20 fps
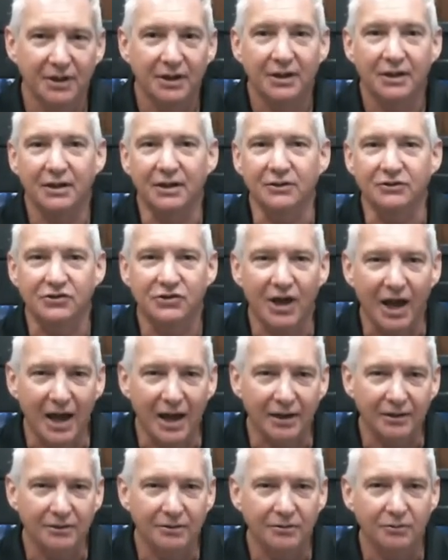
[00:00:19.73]
It's
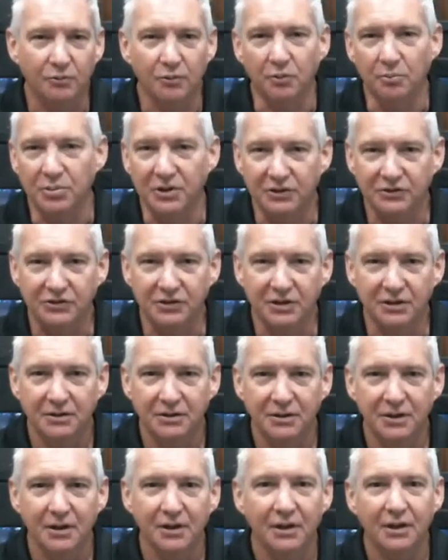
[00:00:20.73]
hot, we're busy,
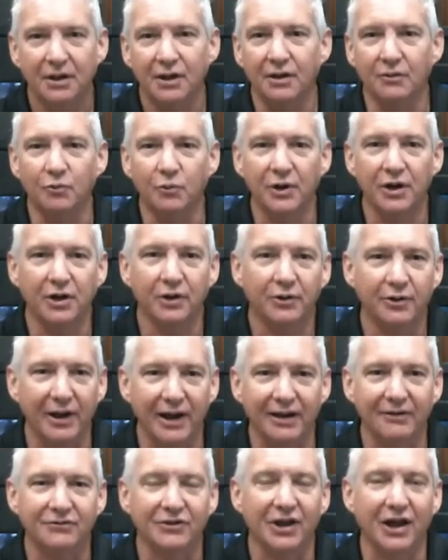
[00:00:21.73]
and we don't
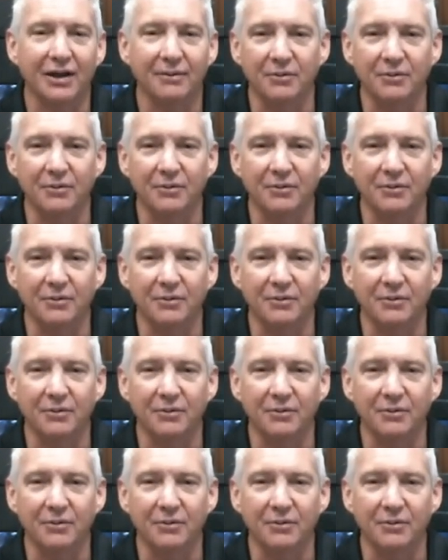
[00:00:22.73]
have time